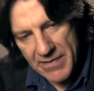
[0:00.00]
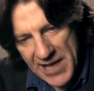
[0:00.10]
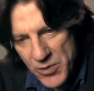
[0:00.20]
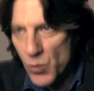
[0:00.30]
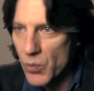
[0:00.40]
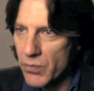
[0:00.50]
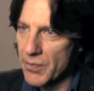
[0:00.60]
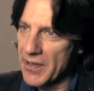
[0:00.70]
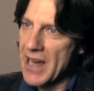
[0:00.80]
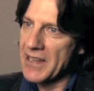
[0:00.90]
that's all
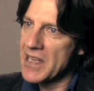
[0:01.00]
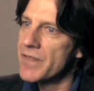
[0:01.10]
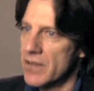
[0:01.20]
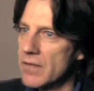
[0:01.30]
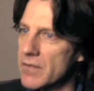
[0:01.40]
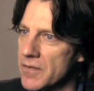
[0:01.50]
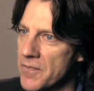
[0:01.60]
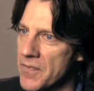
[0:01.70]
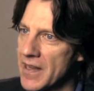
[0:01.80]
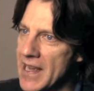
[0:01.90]
a given.
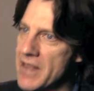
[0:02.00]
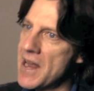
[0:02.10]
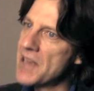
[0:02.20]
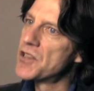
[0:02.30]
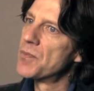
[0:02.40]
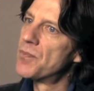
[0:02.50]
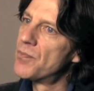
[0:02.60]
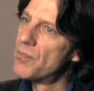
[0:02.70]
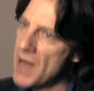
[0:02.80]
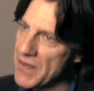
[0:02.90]
He then has to
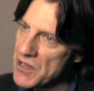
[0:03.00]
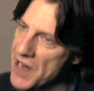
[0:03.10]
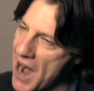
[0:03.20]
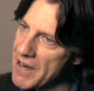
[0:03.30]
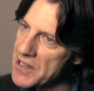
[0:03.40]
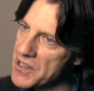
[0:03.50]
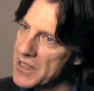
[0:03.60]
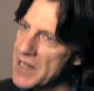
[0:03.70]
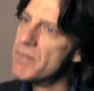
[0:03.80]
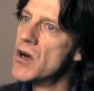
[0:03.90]
make this
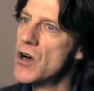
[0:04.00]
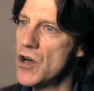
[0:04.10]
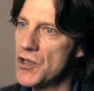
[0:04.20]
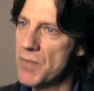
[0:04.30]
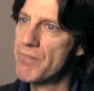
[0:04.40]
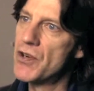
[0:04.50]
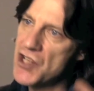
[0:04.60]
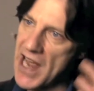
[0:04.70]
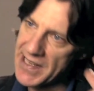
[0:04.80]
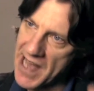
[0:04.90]
character emerge and
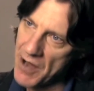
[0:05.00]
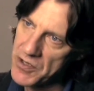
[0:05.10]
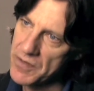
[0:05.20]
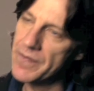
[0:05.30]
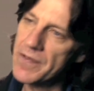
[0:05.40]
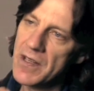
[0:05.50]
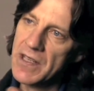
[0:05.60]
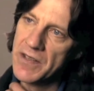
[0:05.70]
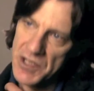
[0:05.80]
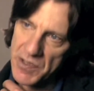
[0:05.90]
project out of
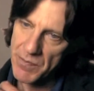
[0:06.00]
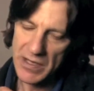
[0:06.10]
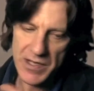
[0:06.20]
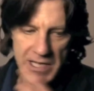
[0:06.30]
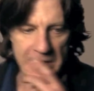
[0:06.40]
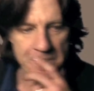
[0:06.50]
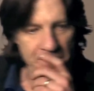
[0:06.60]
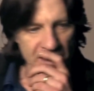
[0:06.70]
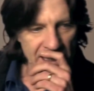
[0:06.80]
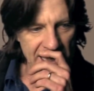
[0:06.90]
the disability.
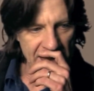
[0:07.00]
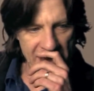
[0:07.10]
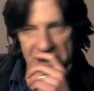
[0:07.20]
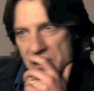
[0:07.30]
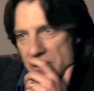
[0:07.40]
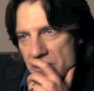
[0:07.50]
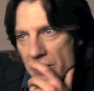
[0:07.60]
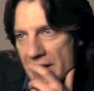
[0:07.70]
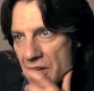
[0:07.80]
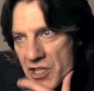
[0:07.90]
And that is the
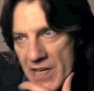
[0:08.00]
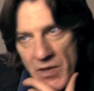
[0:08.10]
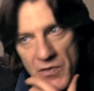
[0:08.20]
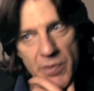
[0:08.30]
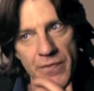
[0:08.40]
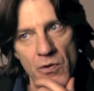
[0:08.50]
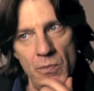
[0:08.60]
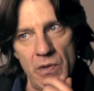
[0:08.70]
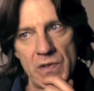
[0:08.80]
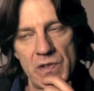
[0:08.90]
great achievement of the
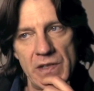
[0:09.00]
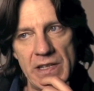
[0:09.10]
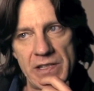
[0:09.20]
performance.